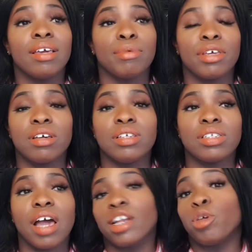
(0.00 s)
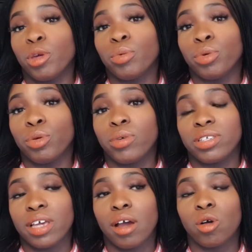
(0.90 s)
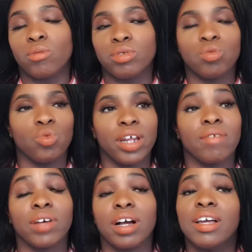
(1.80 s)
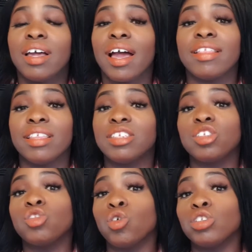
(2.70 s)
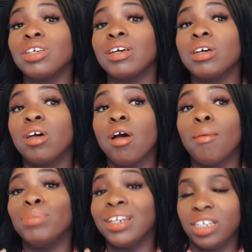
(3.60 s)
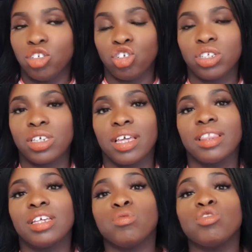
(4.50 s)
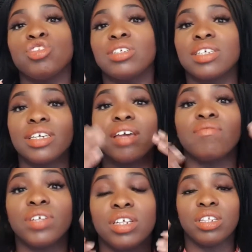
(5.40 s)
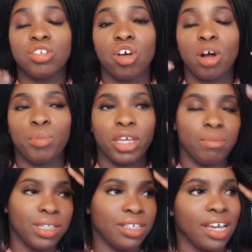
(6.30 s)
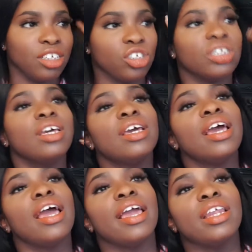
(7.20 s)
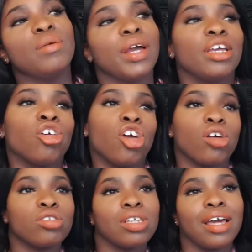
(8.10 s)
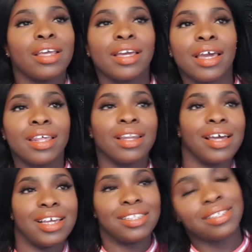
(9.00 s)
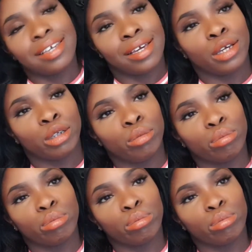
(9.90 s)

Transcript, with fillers: Because I know people who it's helped and whatever. And this is not to bleach your skin. This was just to get rid dark pigmentation. Anyway, your girl started getting light skin.